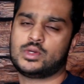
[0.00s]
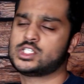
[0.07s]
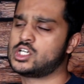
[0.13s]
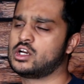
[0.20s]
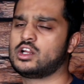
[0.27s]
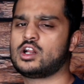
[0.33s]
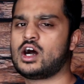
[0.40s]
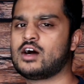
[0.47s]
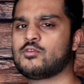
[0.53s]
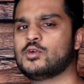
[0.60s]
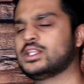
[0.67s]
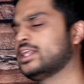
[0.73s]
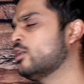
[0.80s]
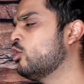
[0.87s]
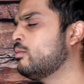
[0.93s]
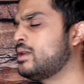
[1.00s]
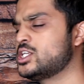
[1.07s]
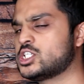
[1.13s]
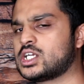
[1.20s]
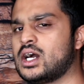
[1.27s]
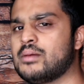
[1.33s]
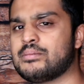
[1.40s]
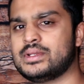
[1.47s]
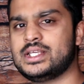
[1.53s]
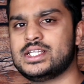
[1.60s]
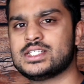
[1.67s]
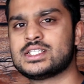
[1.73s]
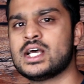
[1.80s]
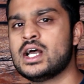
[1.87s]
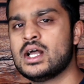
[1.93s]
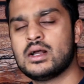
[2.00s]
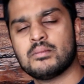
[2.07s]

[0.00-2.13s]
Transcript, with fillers: We started off with a whole bunch of companies,